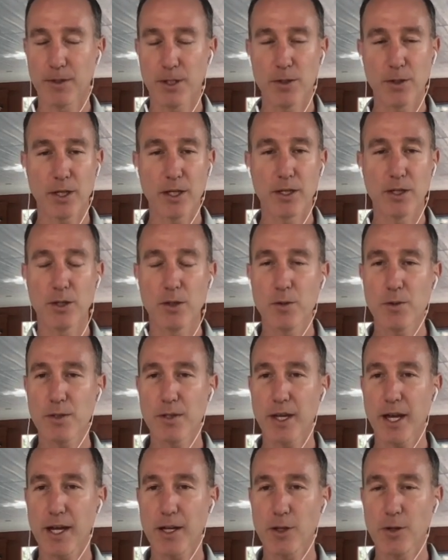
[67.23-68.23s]
You can use
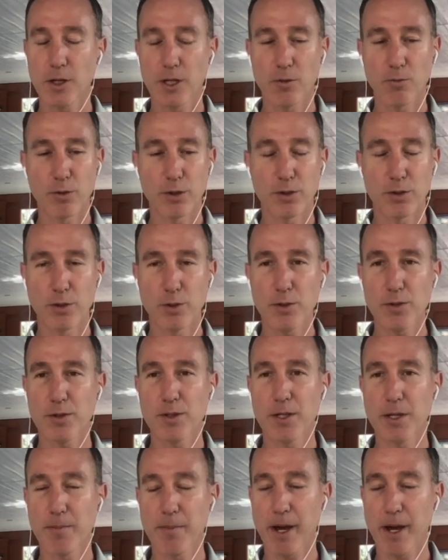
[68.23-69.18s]
that. You can reduce the